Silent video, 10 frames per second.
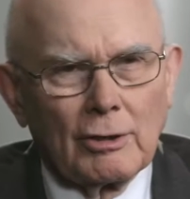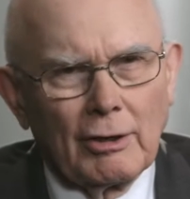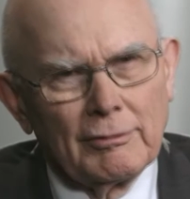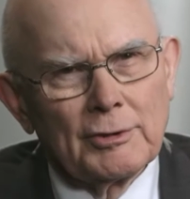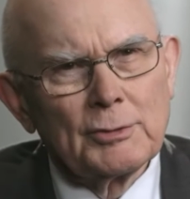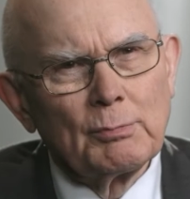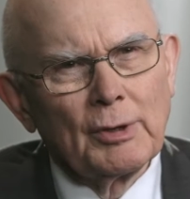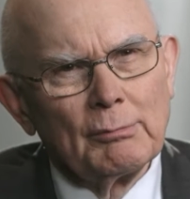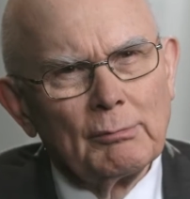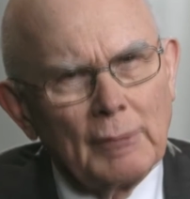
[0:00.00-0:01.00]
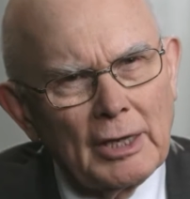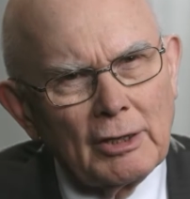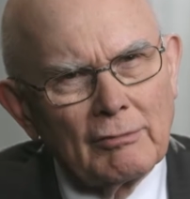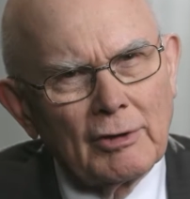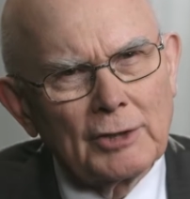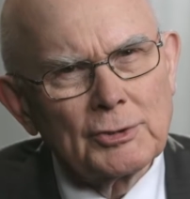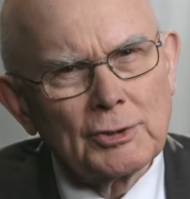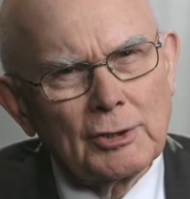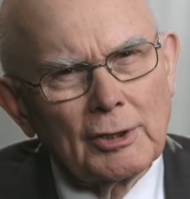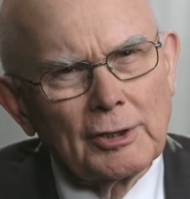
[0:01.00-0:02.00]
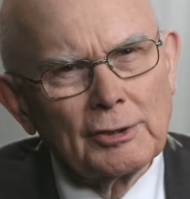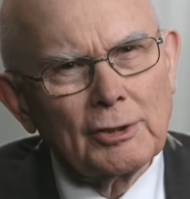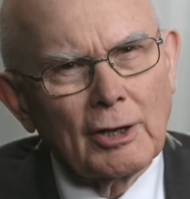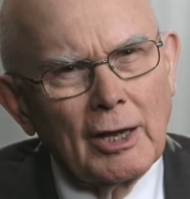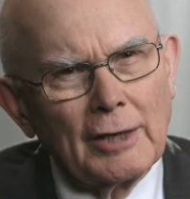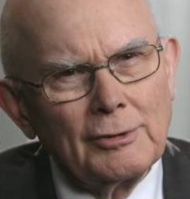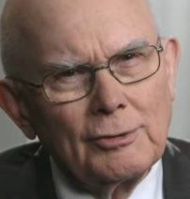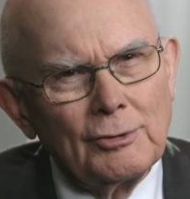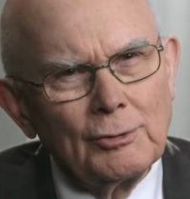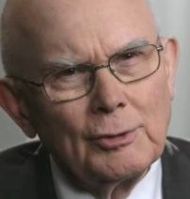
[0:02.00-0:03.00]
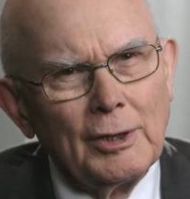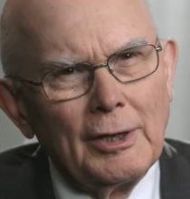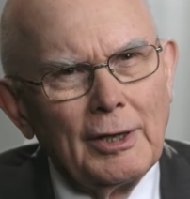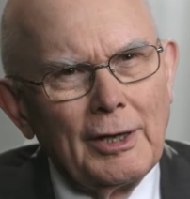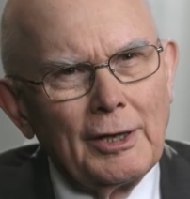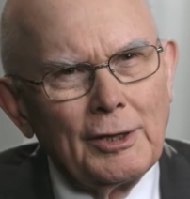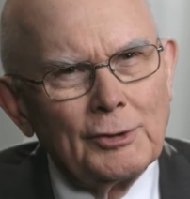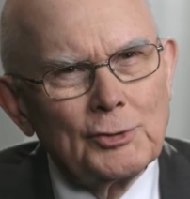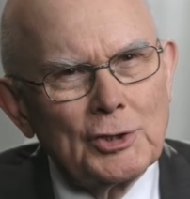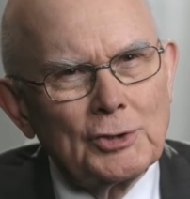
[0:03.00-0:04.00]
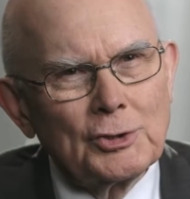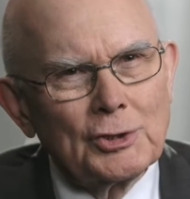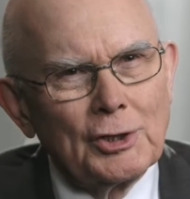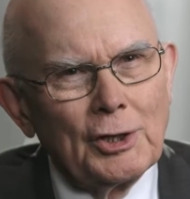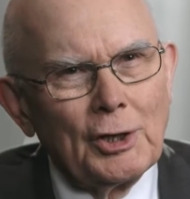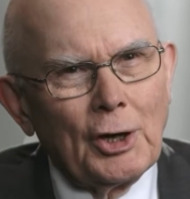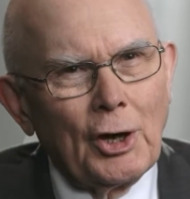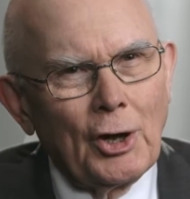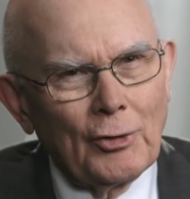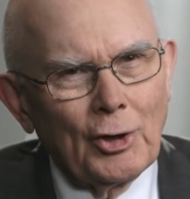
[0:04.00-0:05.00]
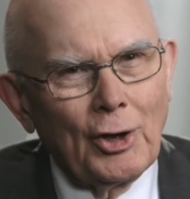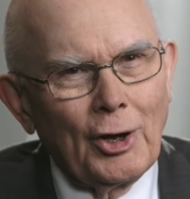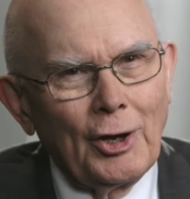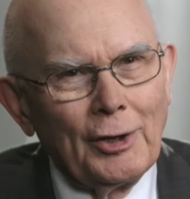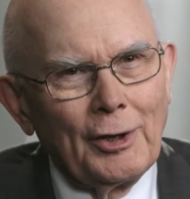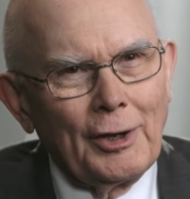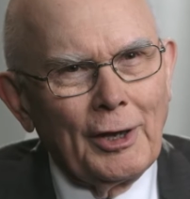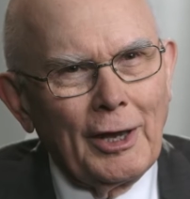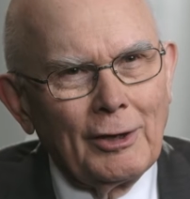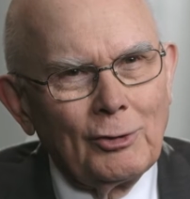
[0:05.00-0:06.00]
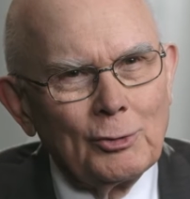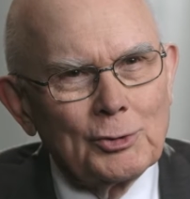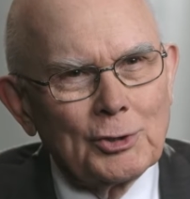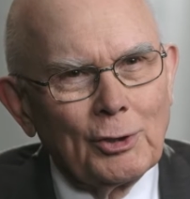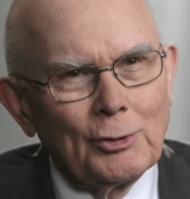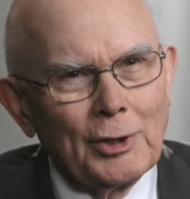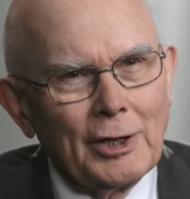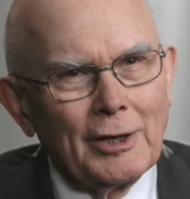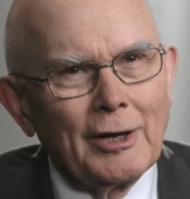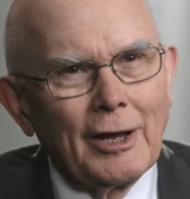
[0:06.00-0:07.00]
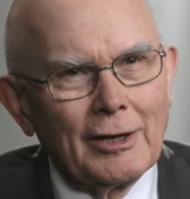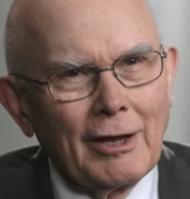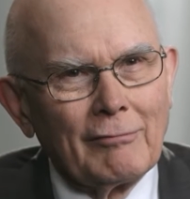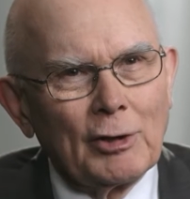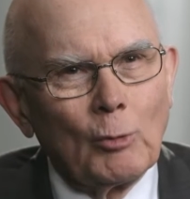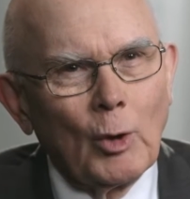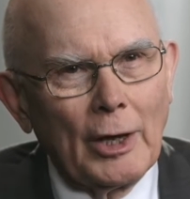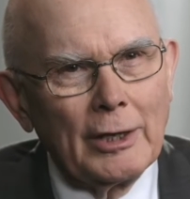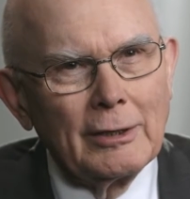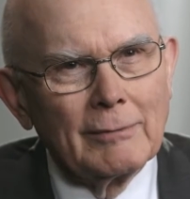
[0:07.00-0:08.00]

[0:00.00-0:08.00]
all of us, but many of us are inclined to insist on the law and do so in an unloving way.